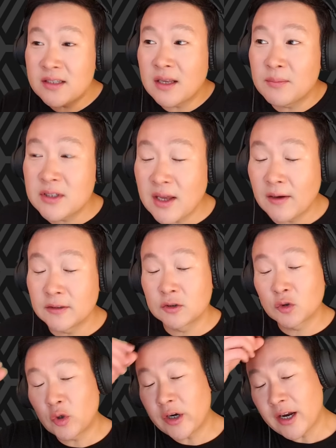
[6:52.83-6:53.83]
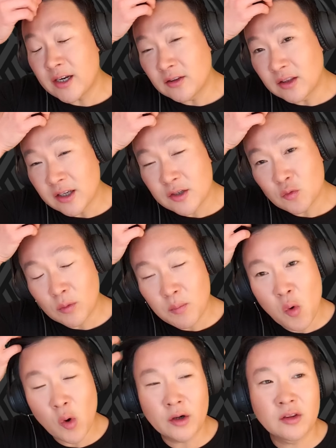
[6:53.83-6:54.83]
themselves created this
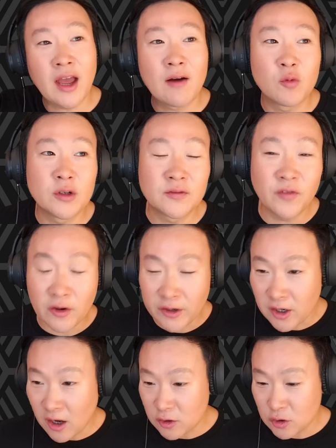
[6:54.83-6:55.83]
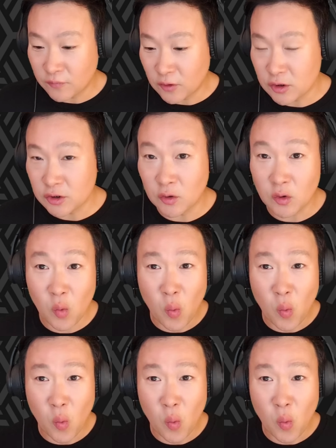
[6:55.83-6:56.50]
report that was very controversial.